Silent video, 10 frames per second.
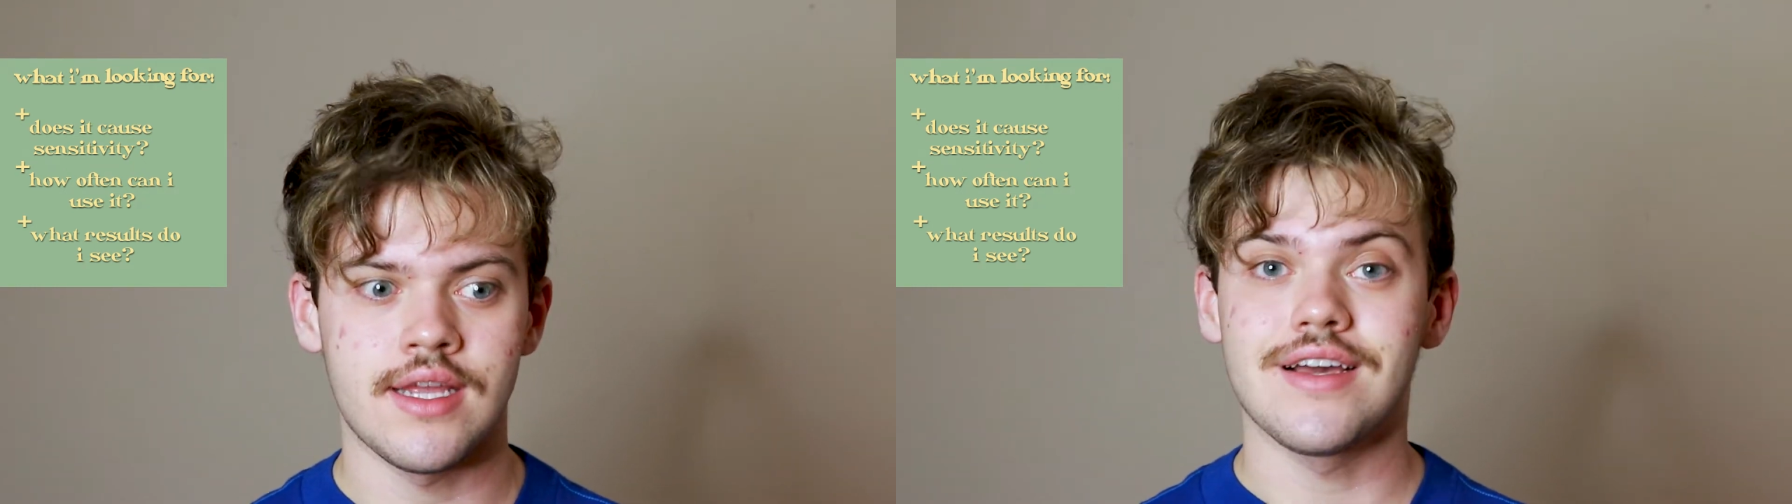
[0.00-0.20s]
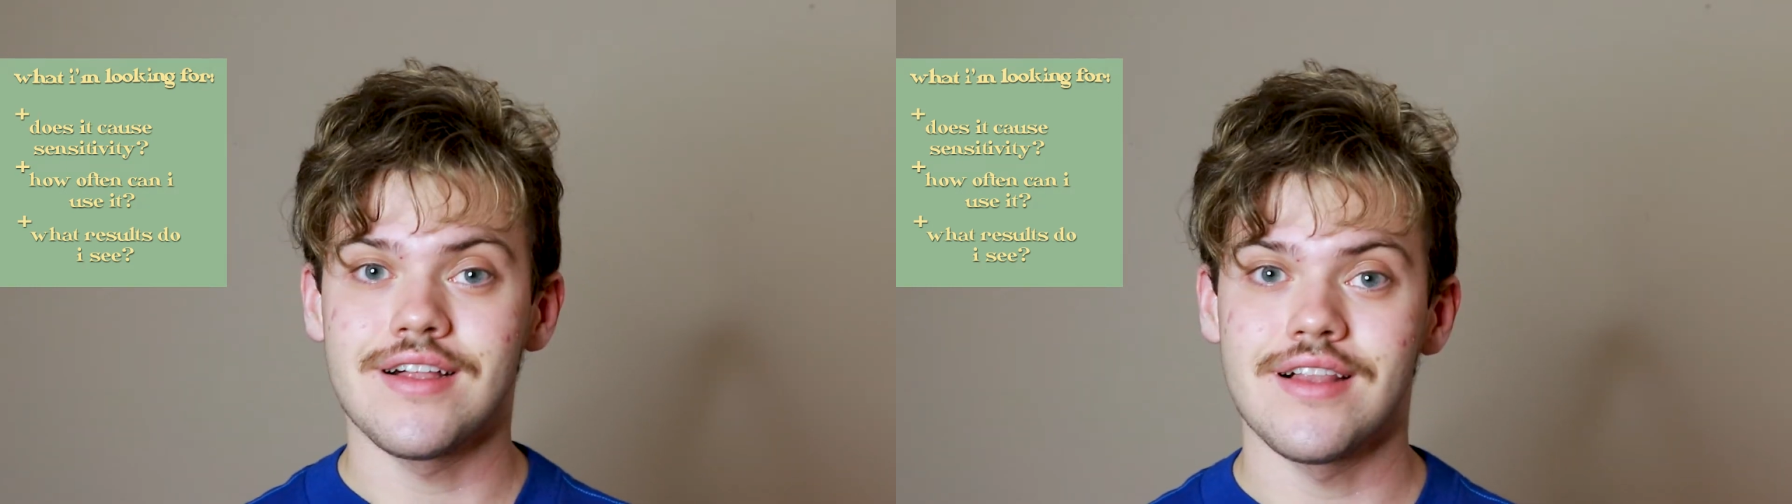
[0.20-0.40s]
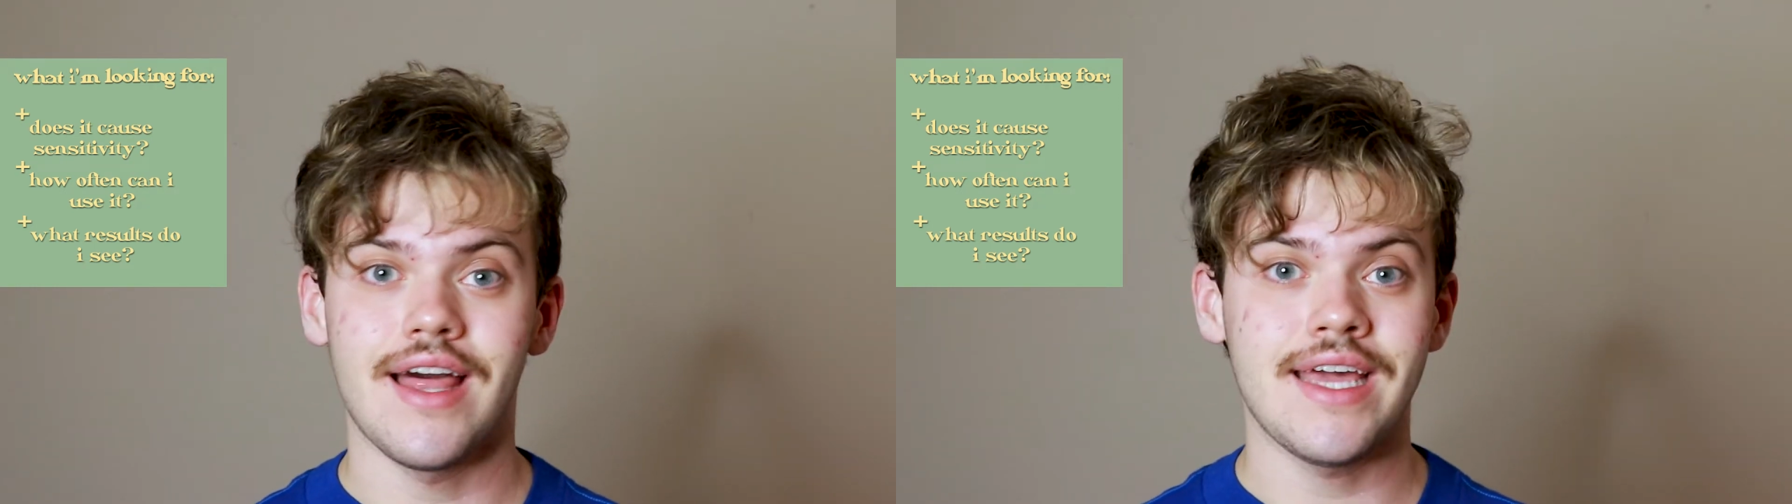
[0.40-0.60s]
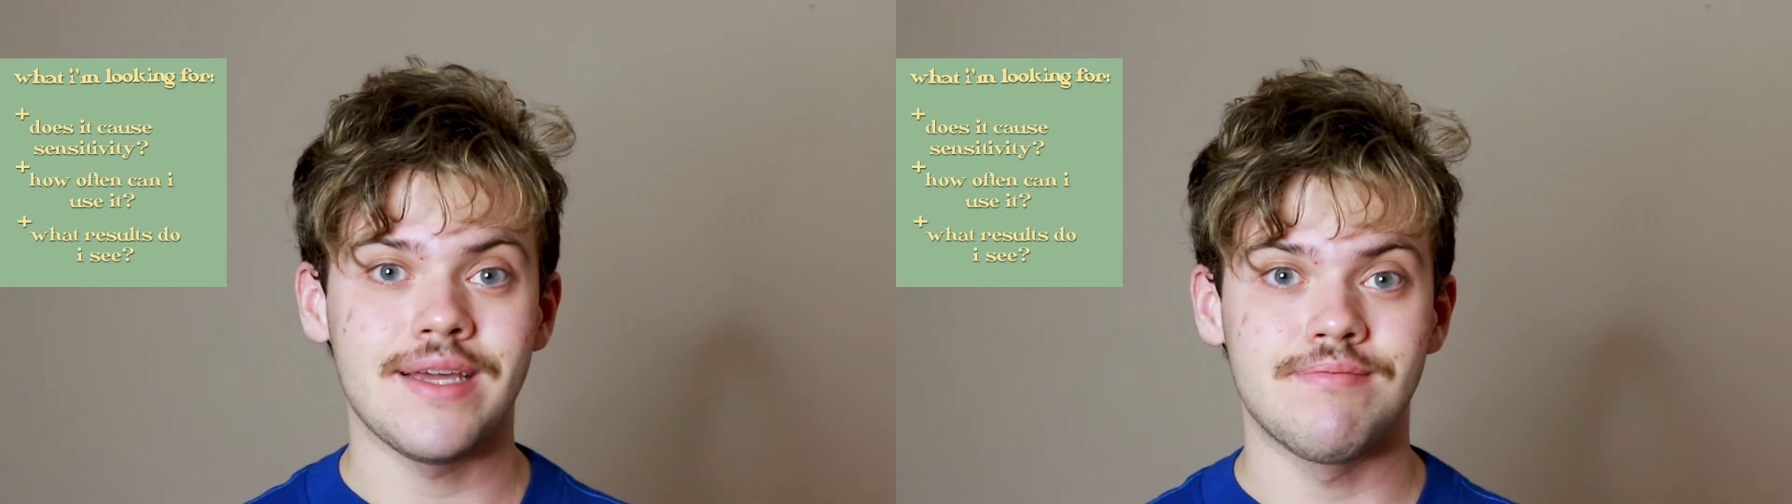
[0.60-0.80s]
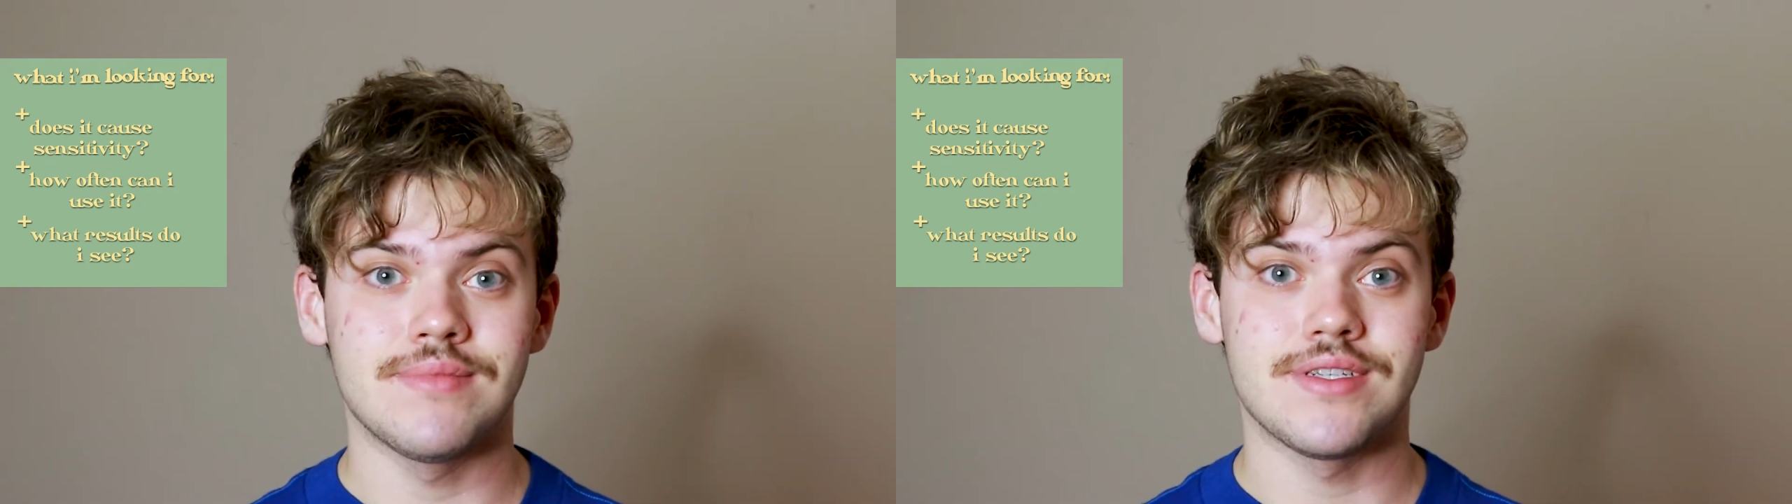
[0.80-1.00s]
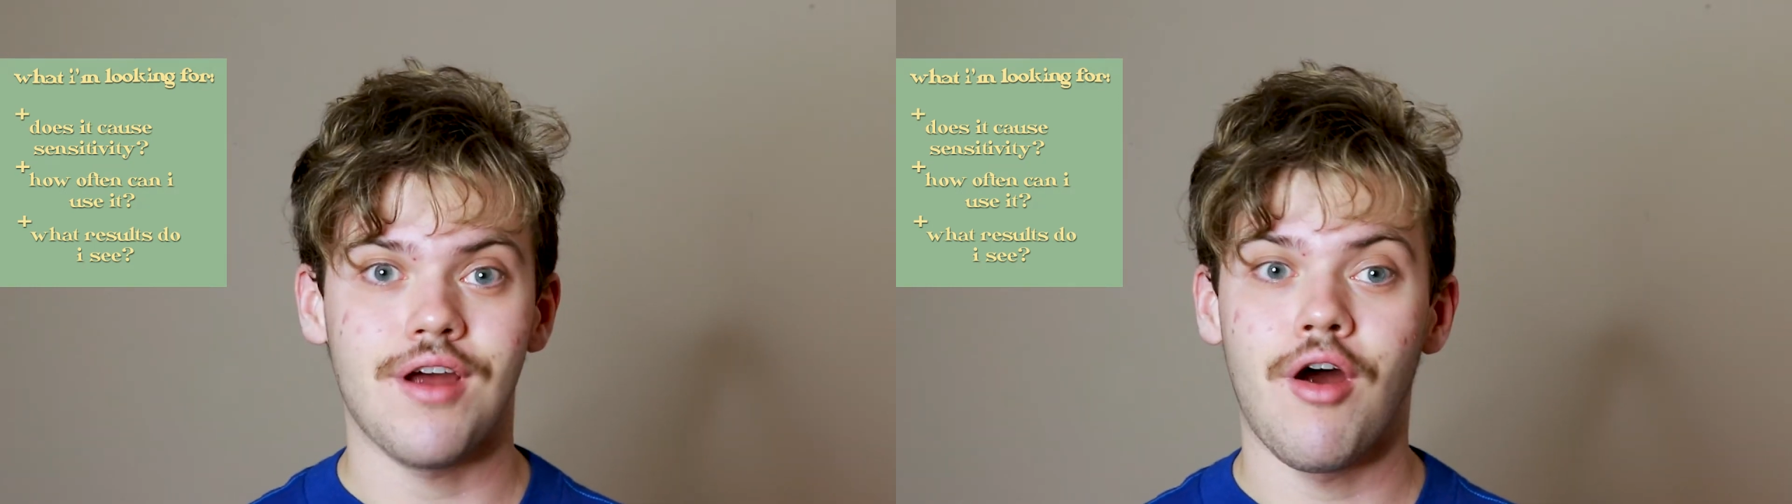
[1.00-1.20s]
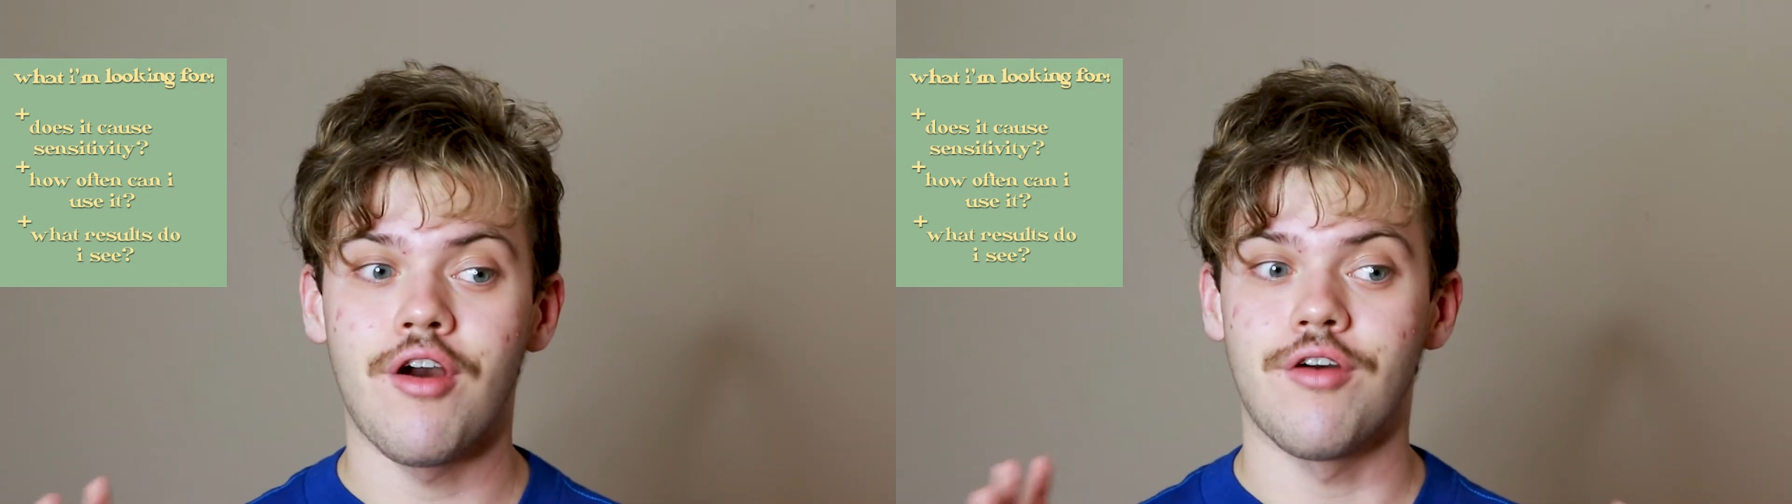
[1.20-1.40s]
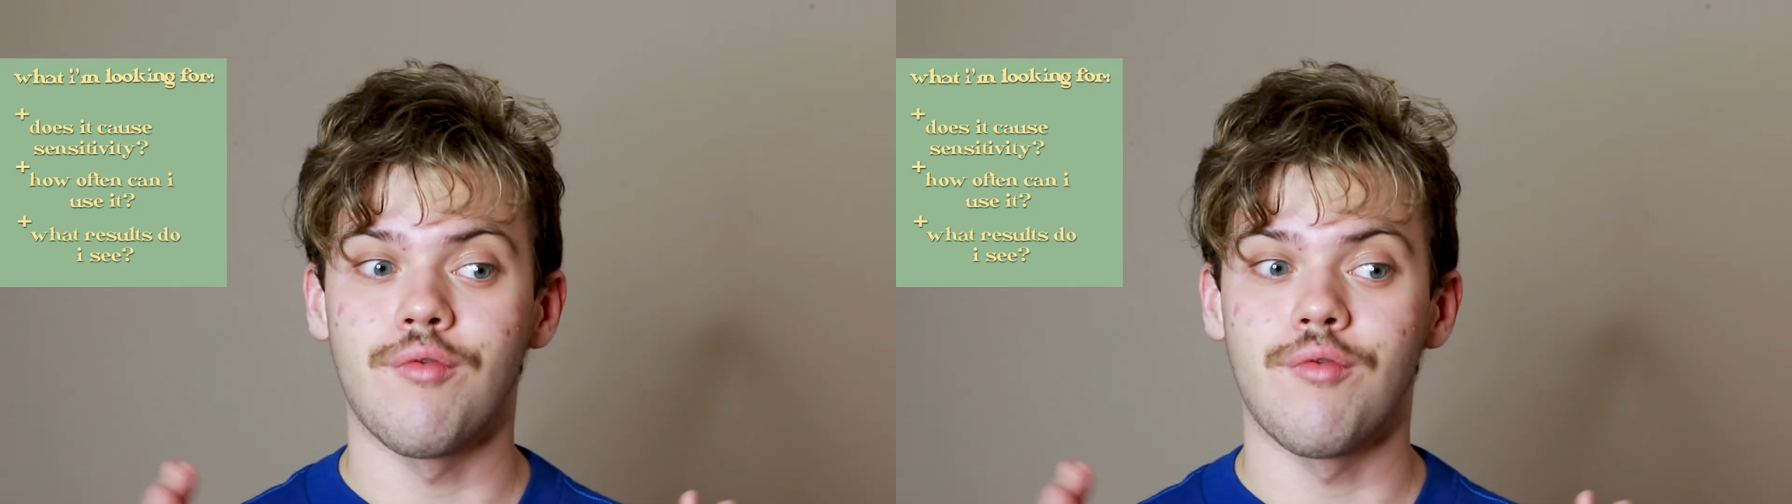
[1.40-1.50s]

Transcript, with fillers: The claims are